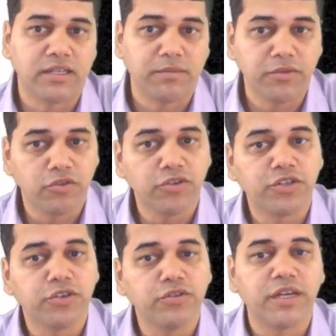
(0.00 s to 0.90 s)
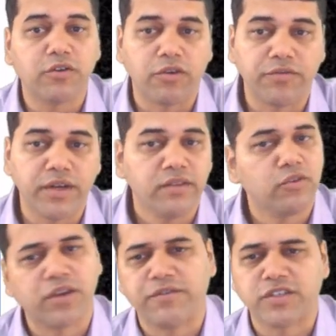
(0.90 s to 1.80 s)
That means you need to give that confidence.
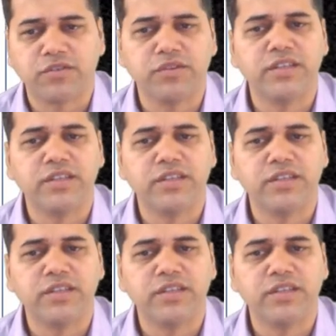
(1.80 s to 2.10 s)
Okay, first of all,